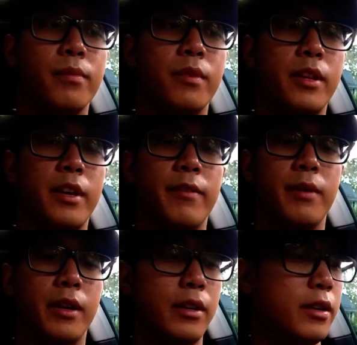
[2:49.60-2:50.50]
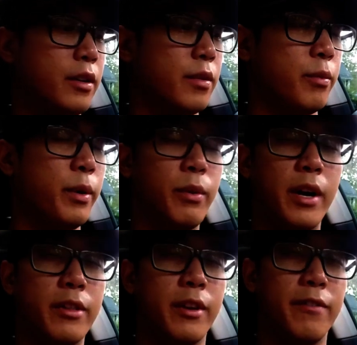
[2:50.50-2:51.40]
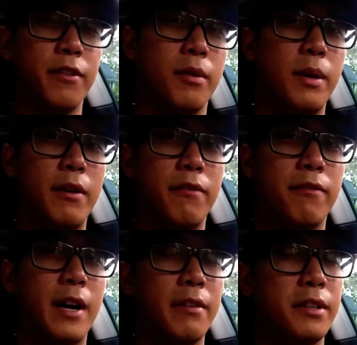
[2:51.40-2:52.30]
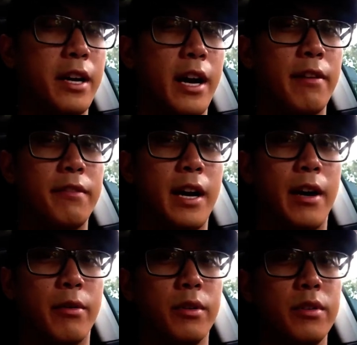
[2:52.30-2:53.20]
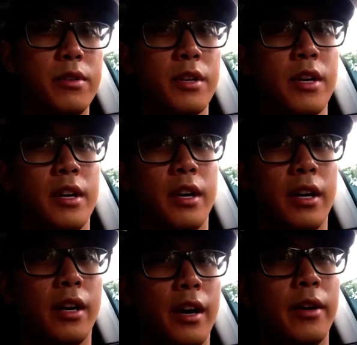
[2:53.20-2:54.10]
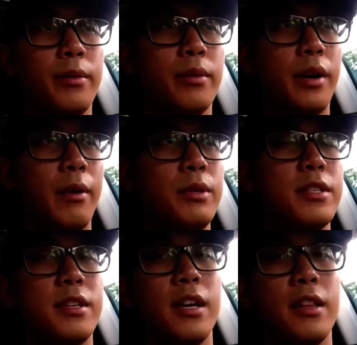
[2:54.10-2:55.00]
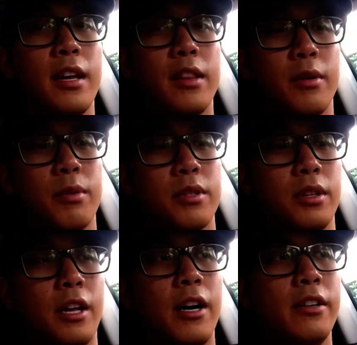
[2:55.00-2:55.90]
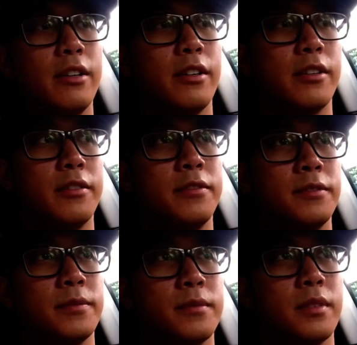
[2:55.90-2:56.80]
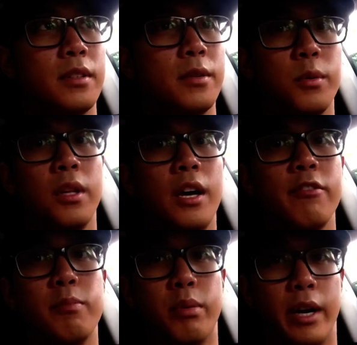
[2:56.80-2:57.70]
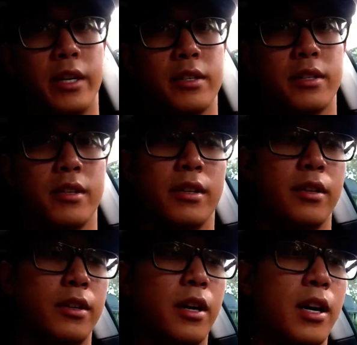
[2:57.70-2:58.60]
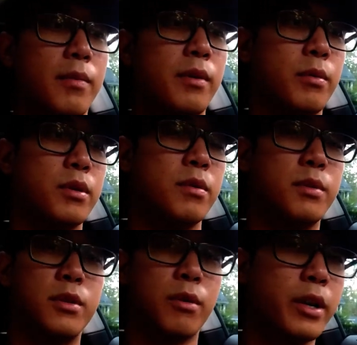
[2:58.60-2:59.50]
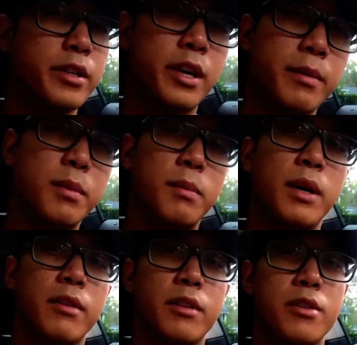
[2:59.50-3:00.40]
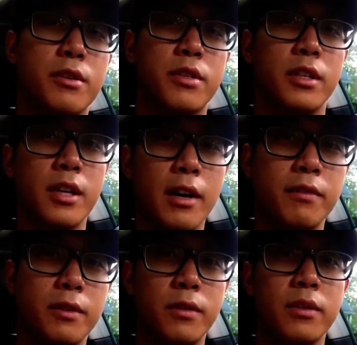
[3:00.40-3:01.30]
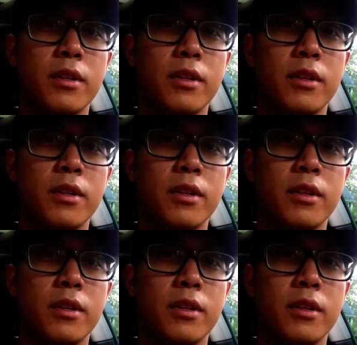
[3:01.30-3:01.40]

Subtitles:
we were out there for about 5.5 hours, and I would say that there were a lot of breaks. There was some story time about the Jersey Devil.